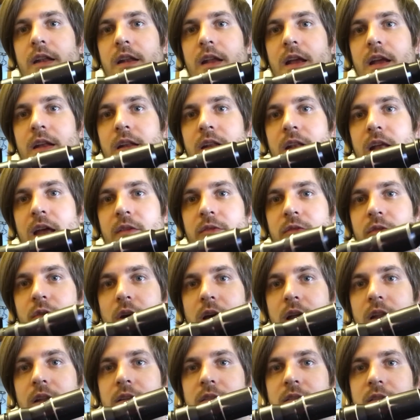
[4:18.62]
and have
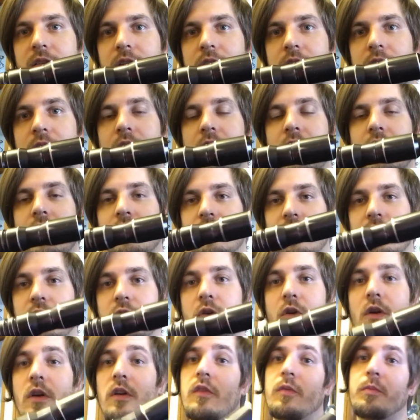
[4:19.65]
your LED
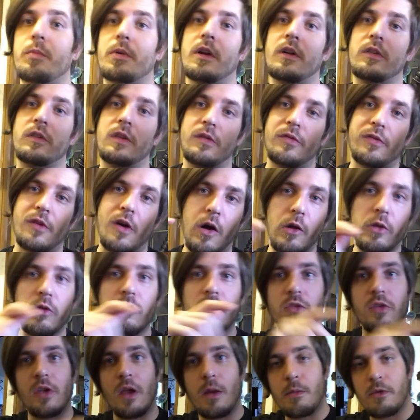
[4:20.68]
secured. Because if
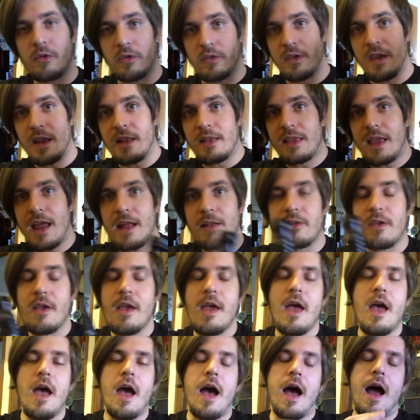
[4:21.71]
Ultrasabers did that,
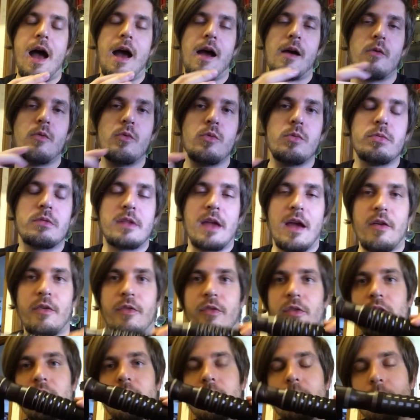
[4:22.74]
I would
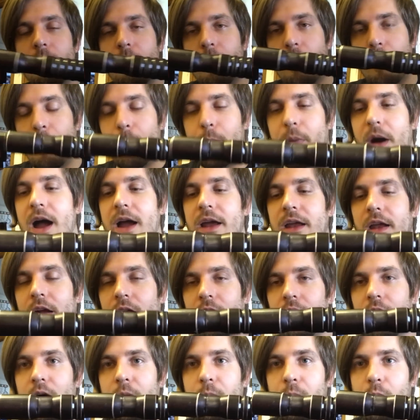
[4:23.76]
definitely buy
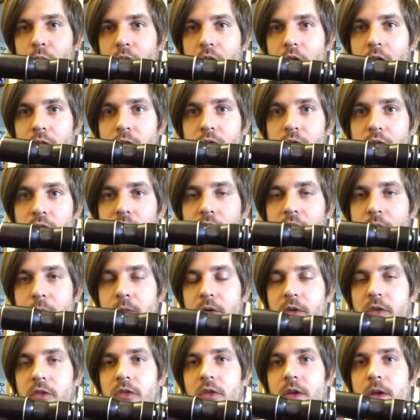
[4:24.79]
a lot more
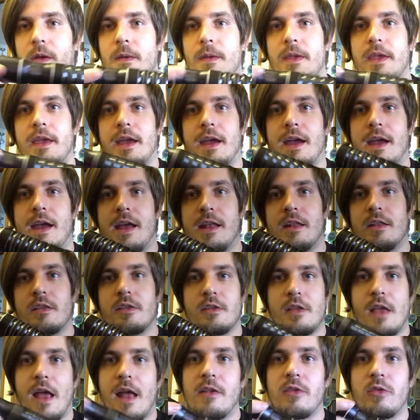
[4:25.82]
Ultrasabers.
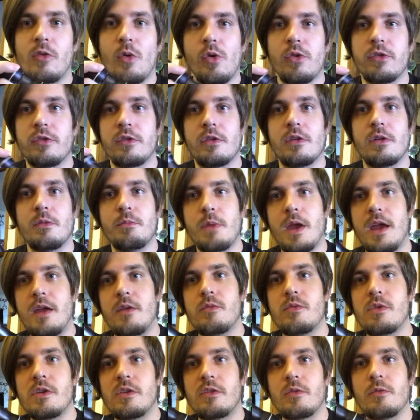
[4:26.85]
And that's also the
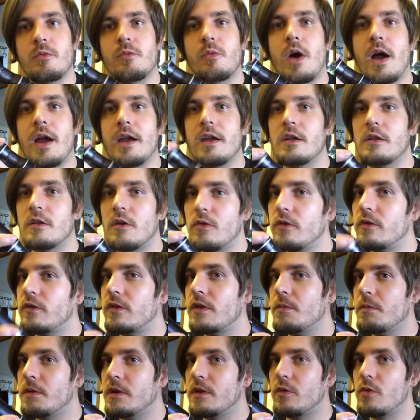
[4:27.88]
main reason why you don't
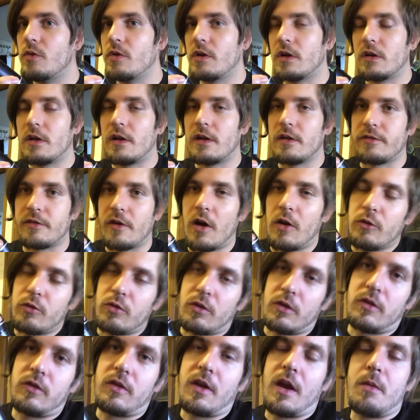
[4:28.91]
see me doing a lot of
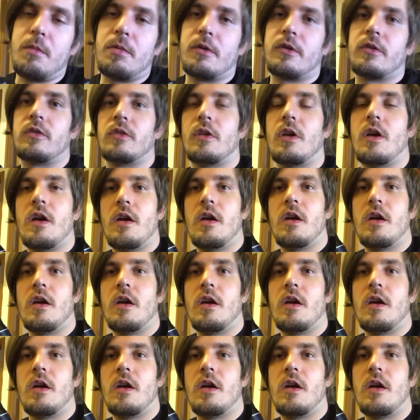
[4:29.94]
Ultrasabers